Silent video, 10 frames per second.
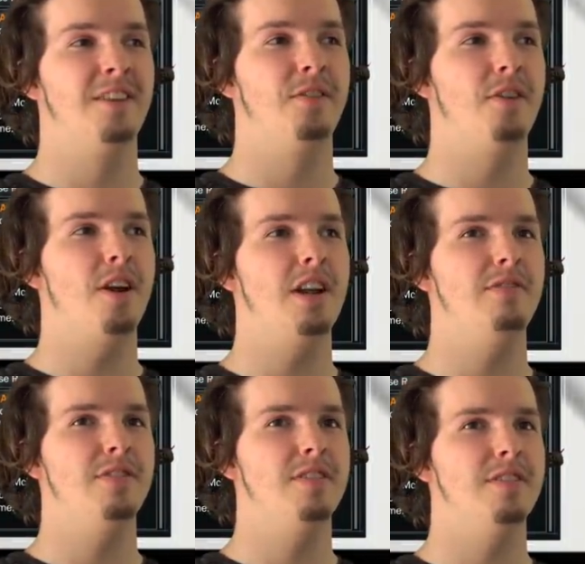they're not
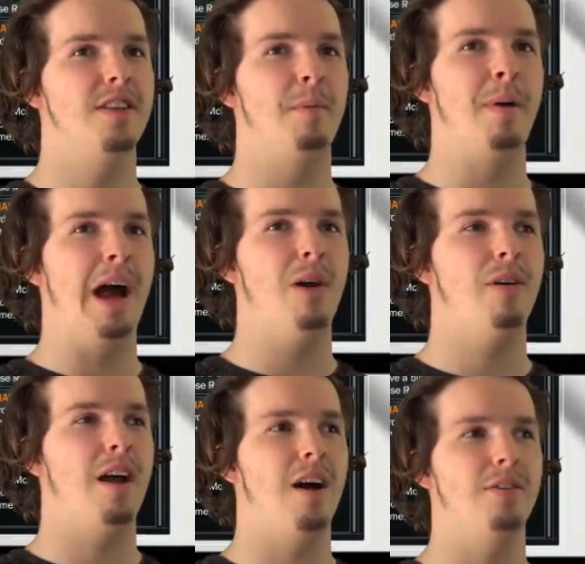even a
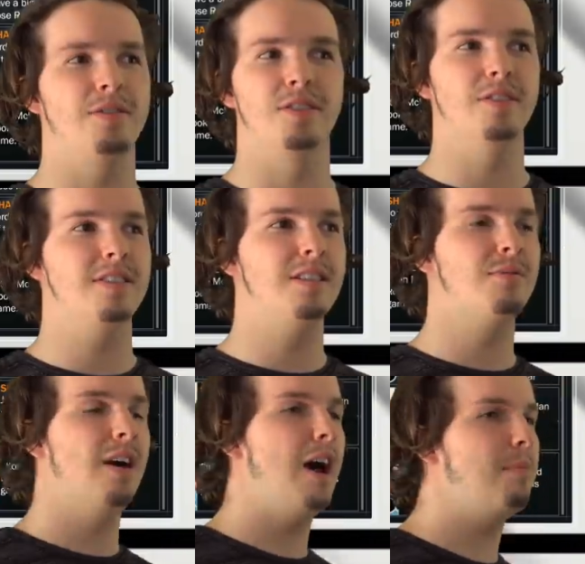powerhouse, so let's see
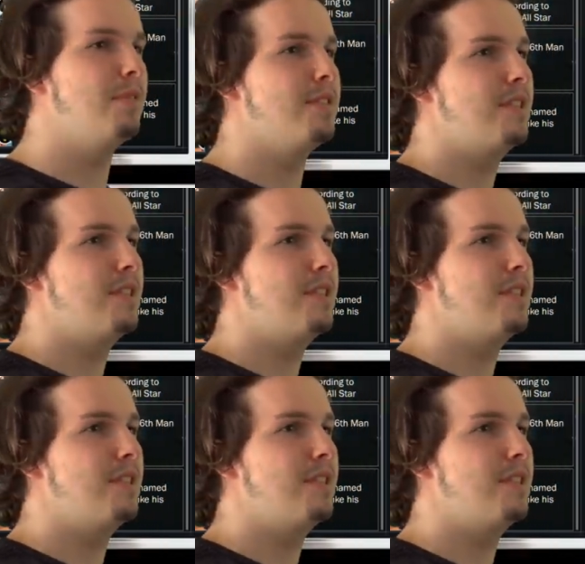what happens.